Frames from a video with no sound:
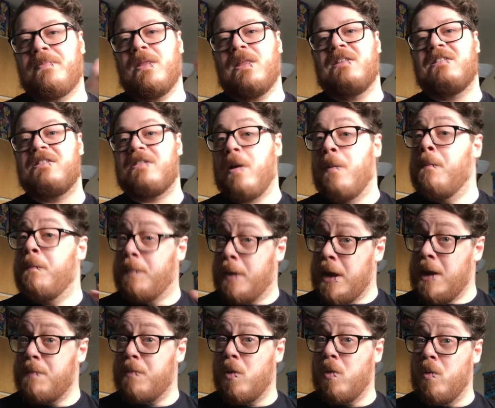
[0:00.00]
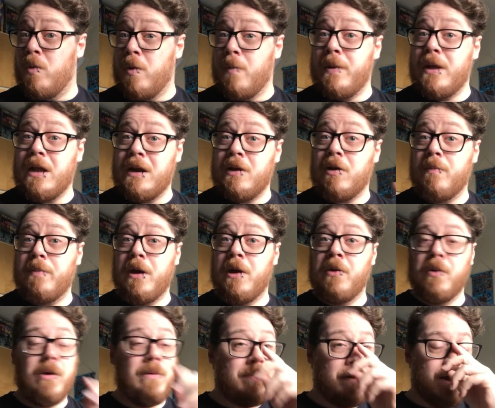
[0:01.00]
some people will be a little bit
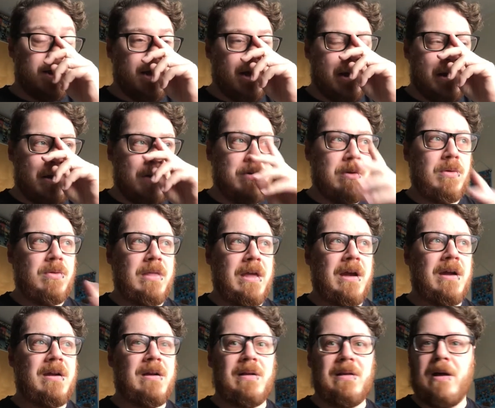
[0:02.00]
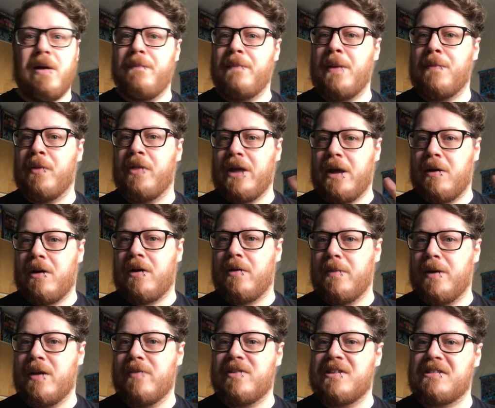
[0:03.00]
annoyed by it. I know there are people that are a
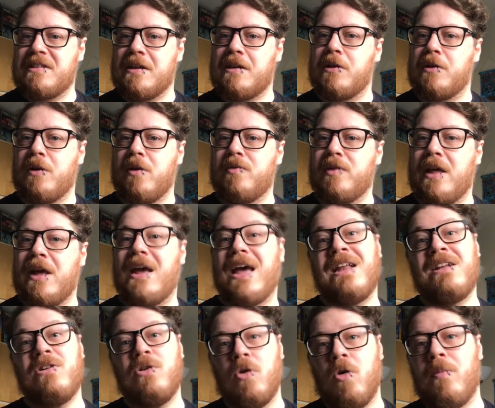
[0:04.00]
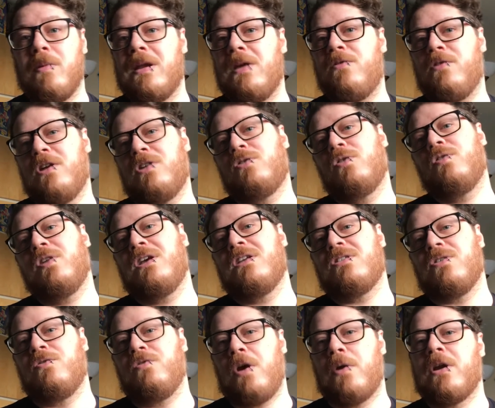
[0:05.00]
bit of a stickler over that, and normally First for
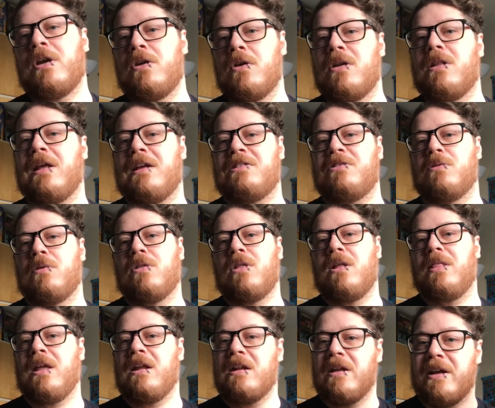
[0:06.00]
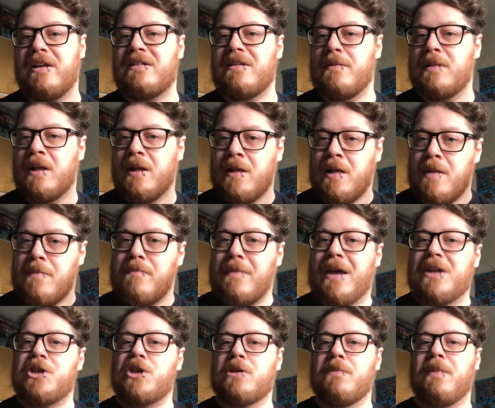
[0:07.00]
Figures are very good at that sort of thing. They like to
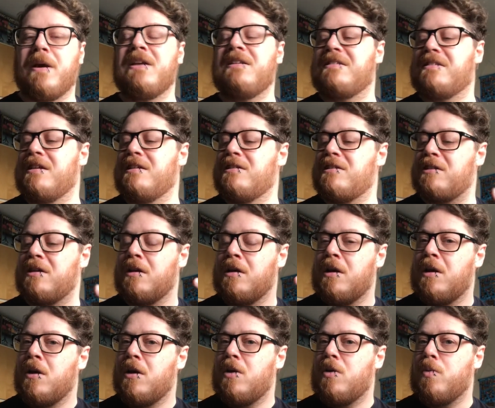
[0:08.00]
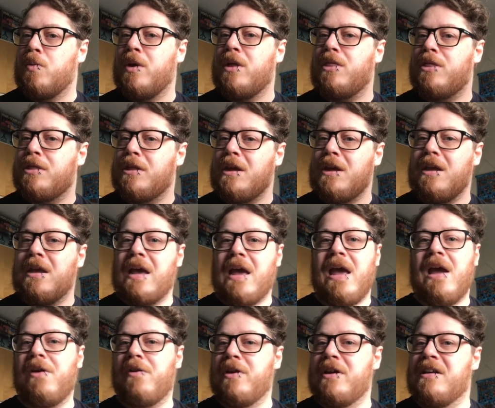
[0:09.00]
match the bases with the
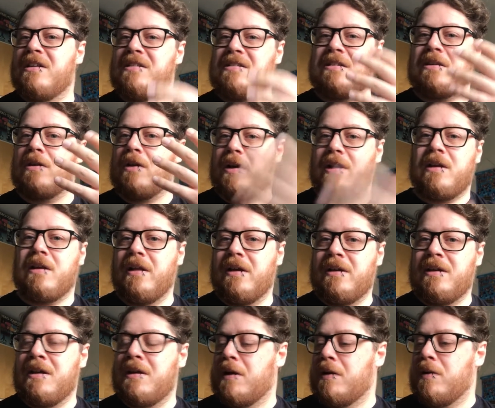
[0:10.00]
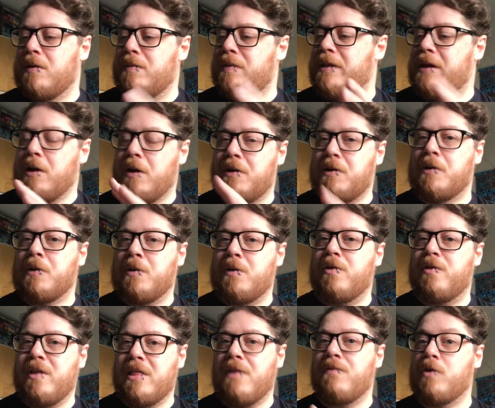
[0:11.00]
areas and, you know, the
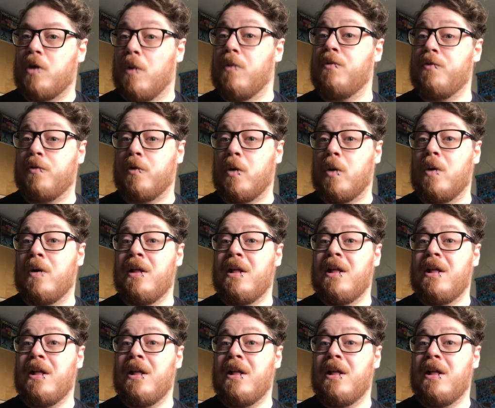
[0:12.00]
iconography they've gone for.